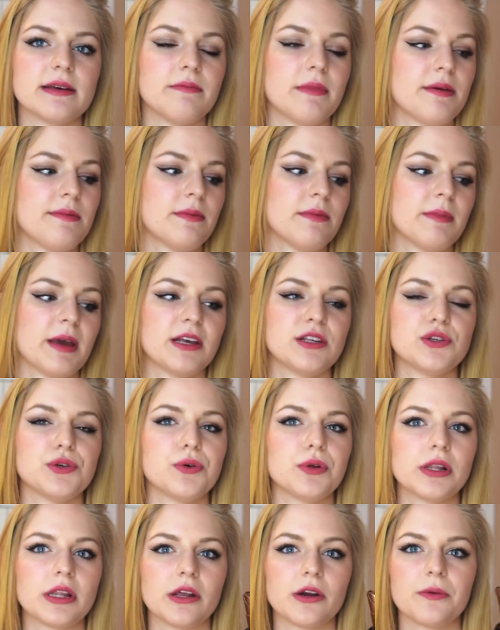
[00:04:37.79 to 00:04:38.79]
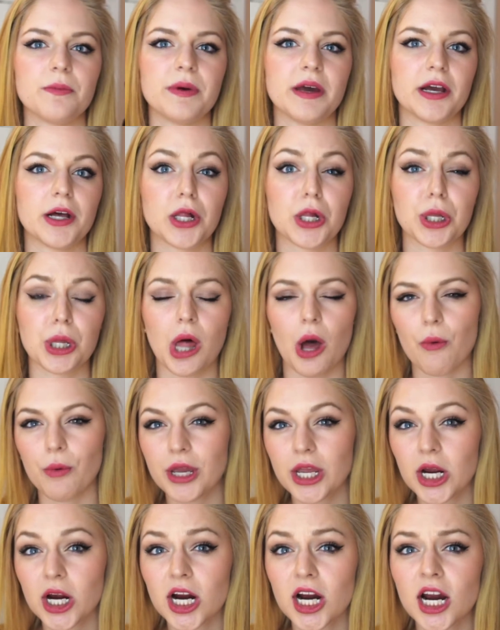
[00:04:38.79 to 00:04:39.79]
It maybe makes you a little bit
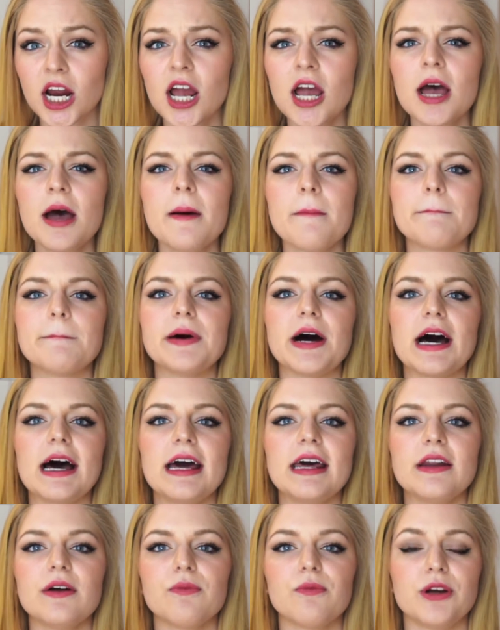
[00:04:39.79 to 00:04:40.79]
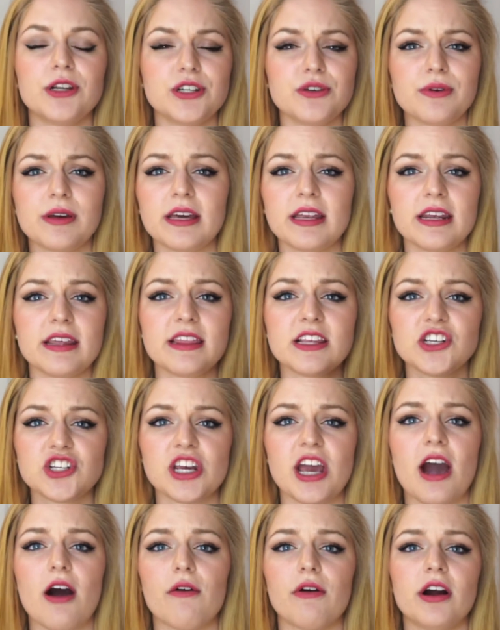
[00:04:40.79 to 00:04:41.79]
glowier, but when you get in the
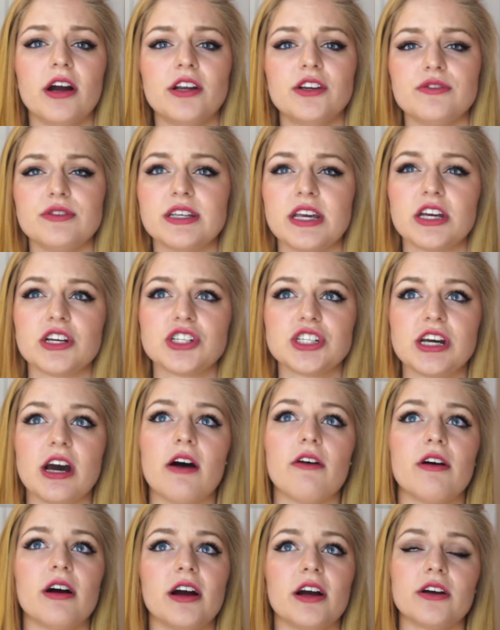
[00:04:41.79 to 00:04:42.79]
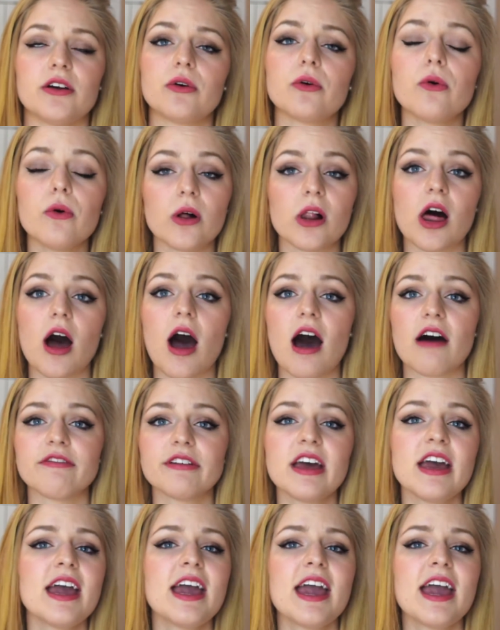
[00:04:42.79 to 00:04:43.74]
shower and you take a shower and cool off,